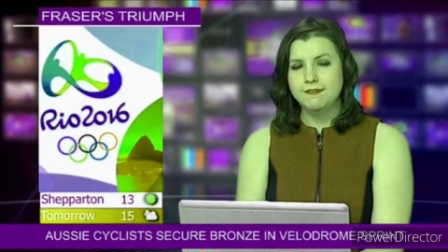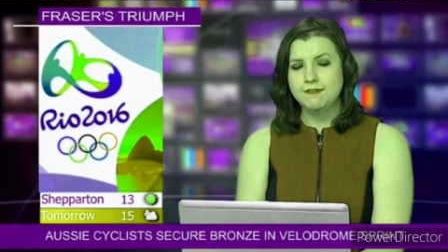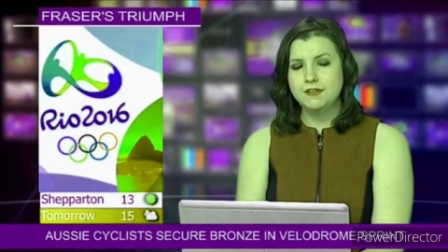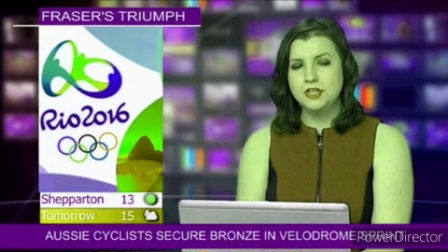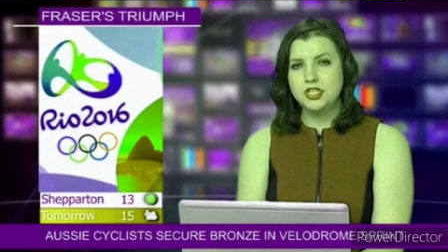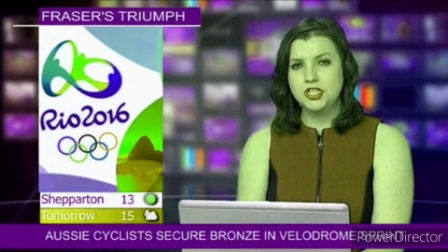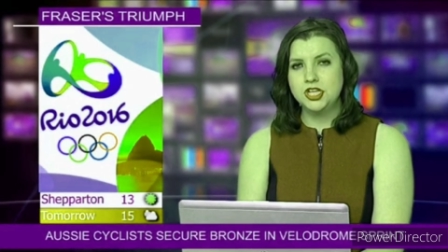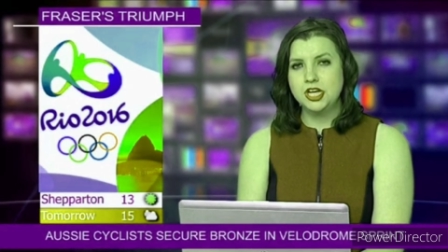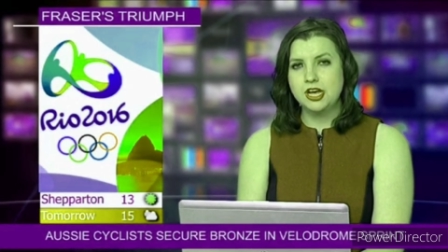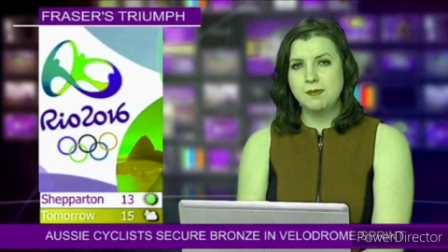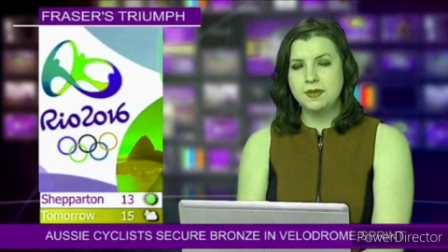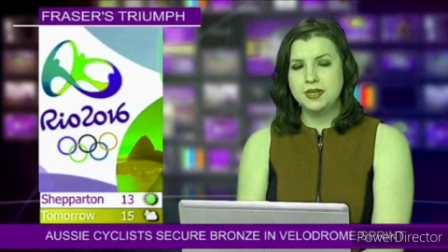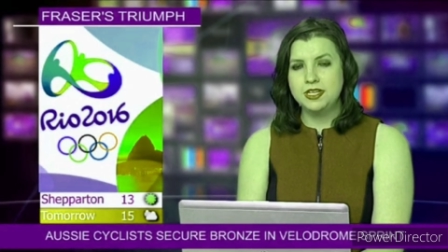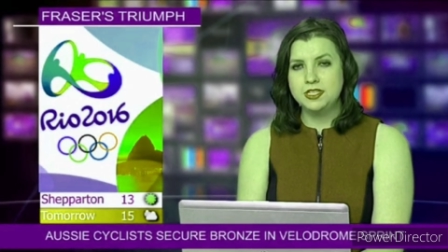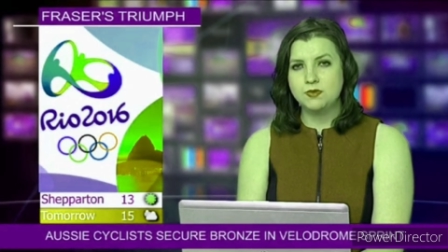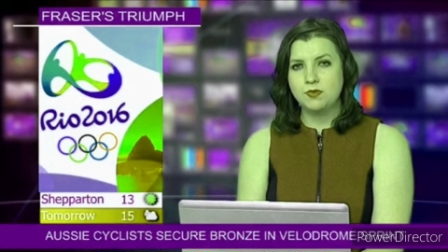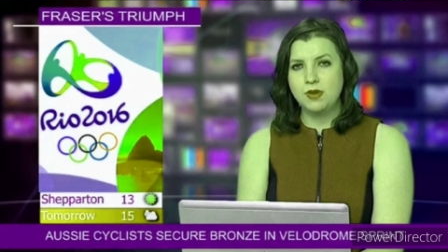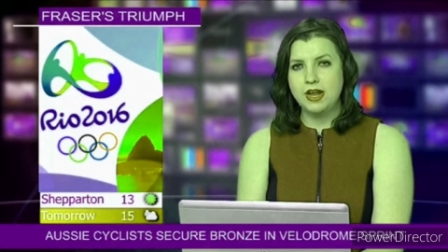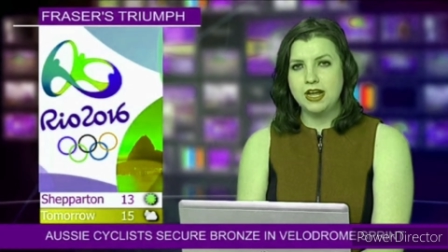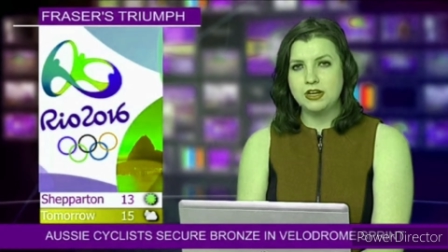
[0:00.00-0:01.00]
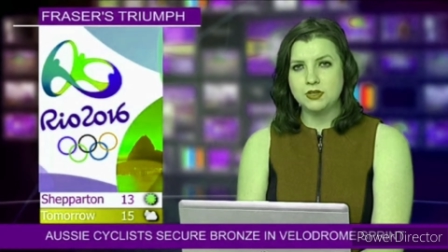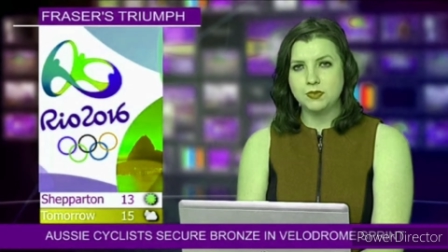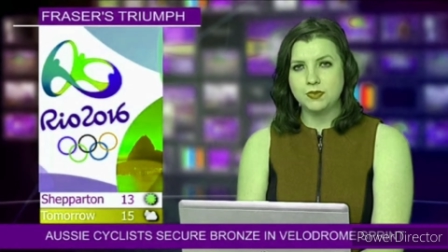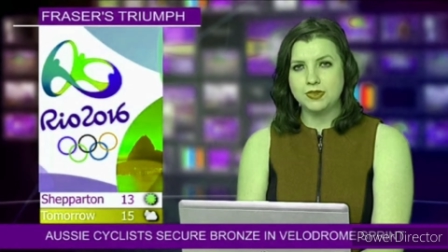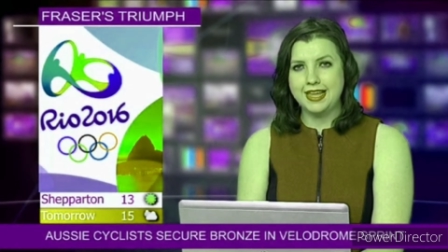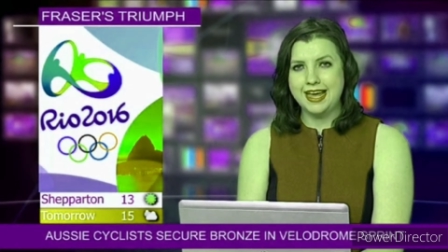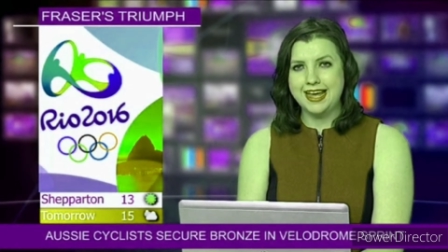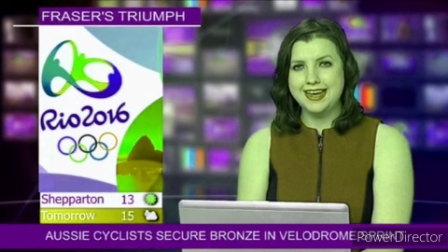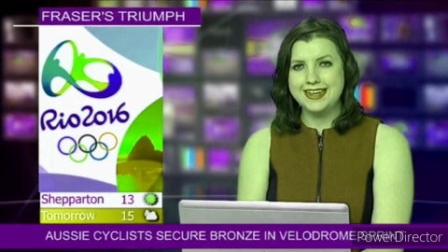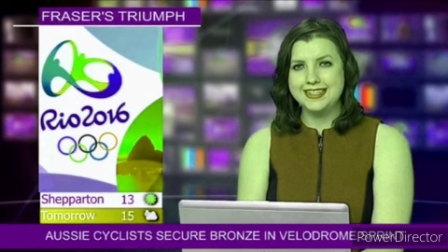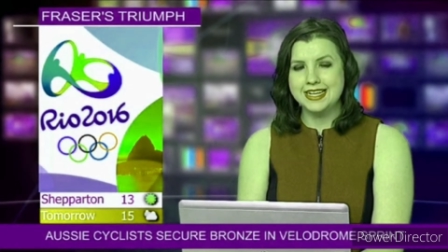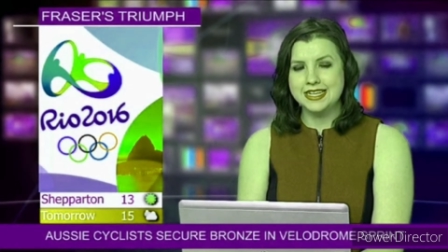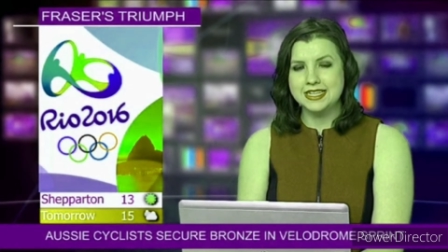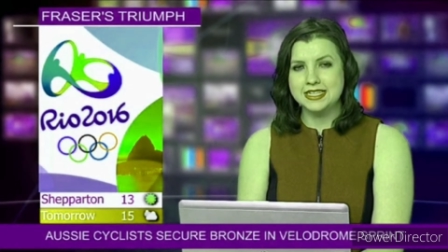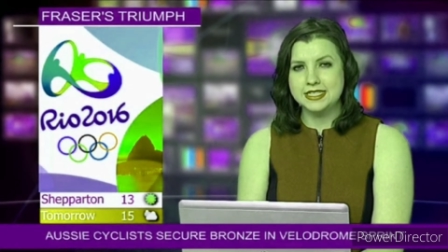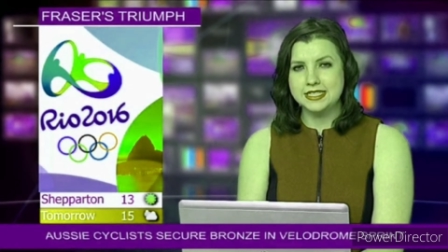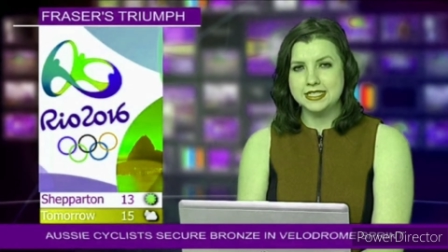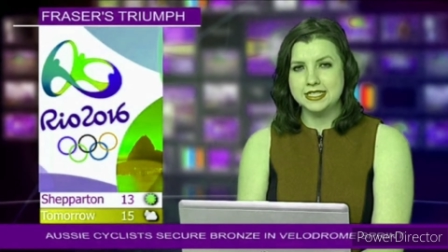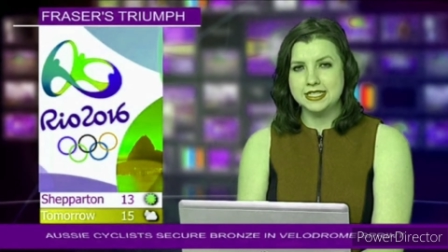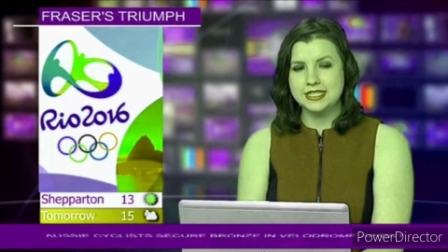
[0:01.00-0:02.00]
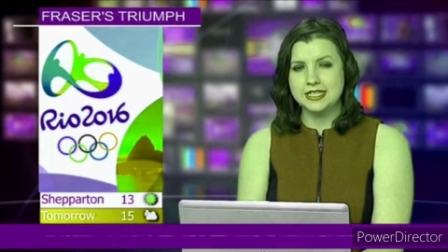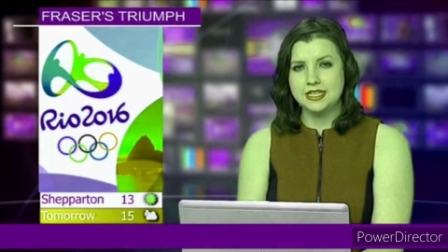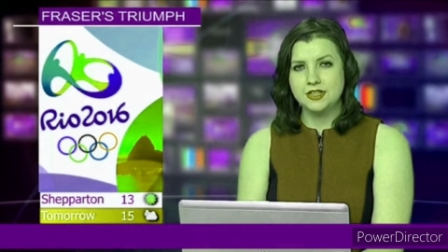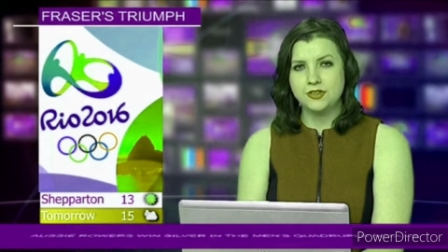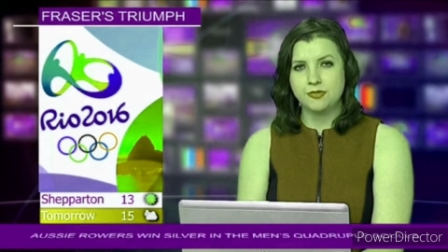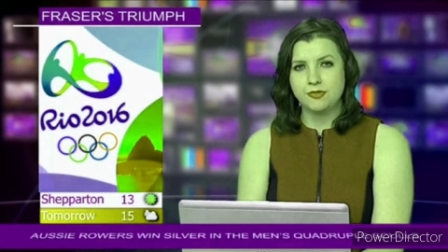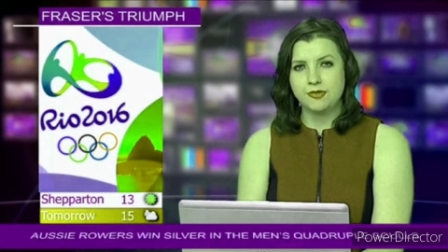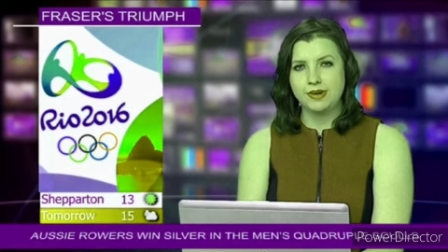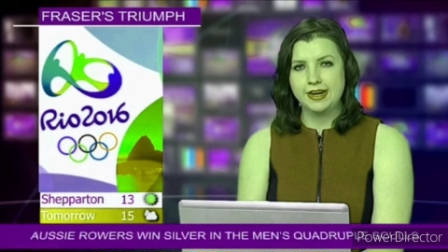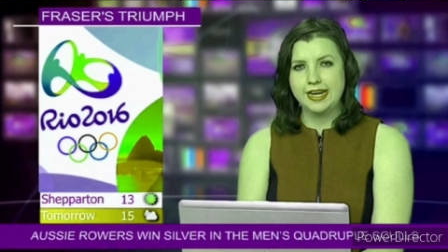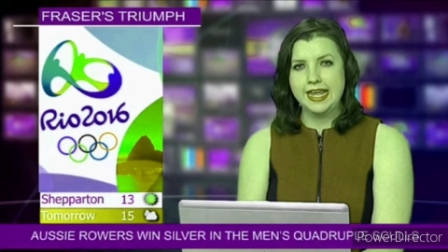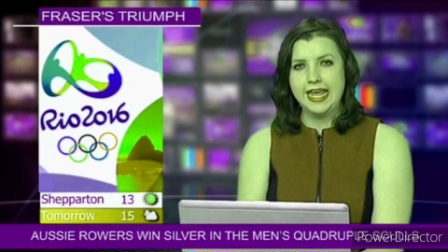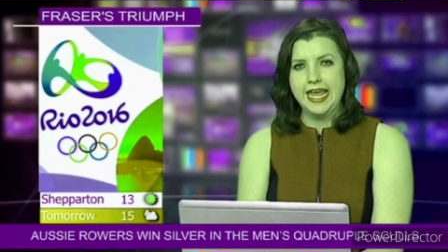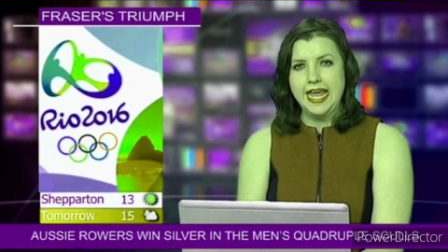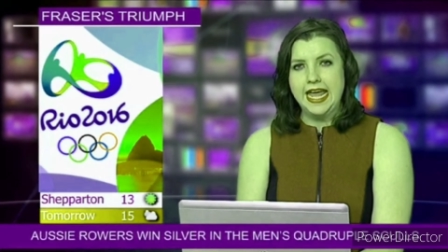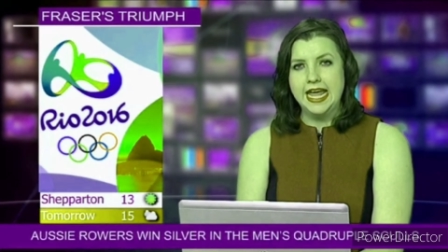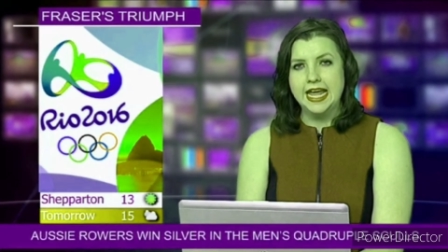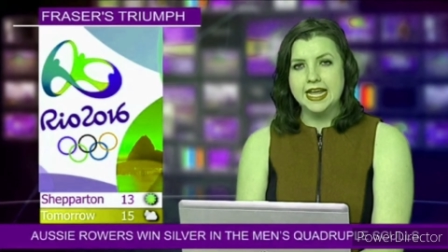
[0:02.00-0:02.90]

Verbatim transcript: finishing up in his round with 8 under 63.